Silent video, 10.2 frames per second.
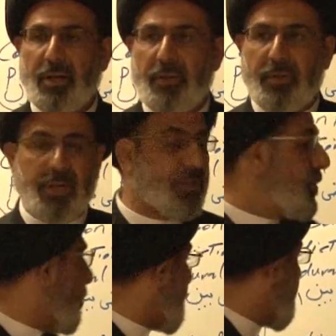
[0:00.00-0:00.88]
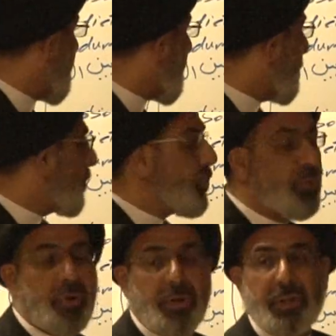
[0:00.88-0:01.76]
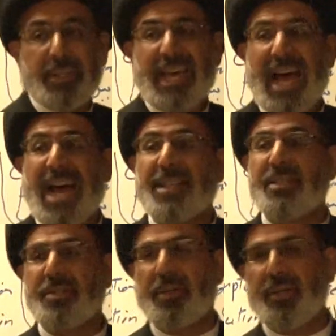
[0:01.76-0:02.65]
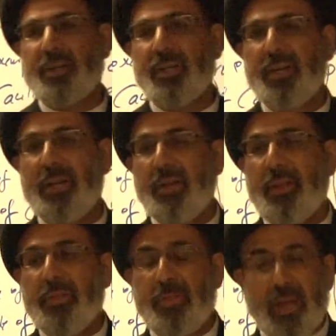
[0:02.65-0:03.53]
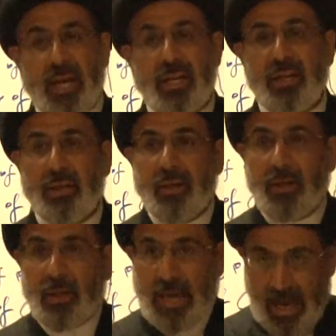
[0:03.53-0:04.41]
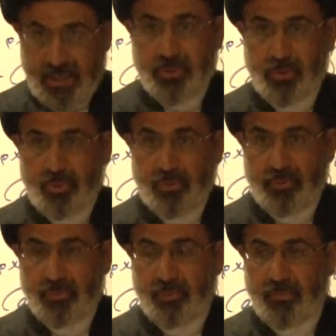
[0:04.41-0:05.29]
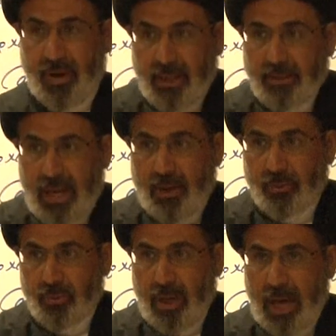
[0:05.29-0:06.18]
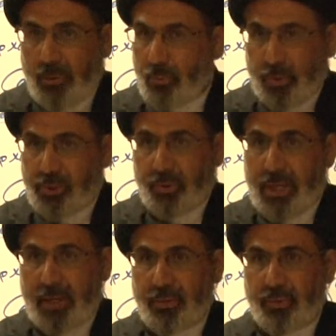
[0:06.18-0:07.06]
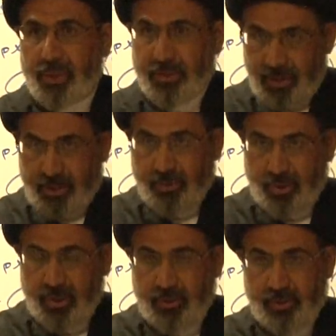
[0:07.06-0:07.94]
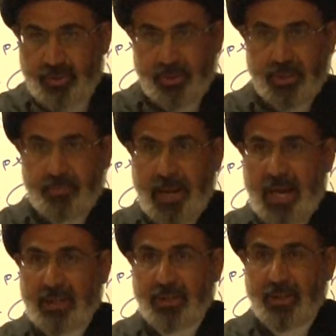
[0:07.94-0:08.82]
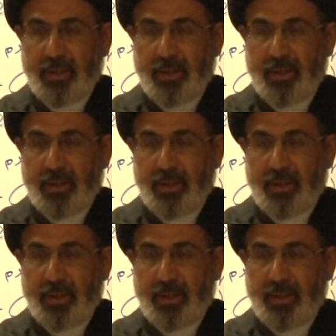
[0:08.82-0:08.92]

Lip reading: There is no secure answer. Then he has to find out, what should I do? Is this good? Is this bad?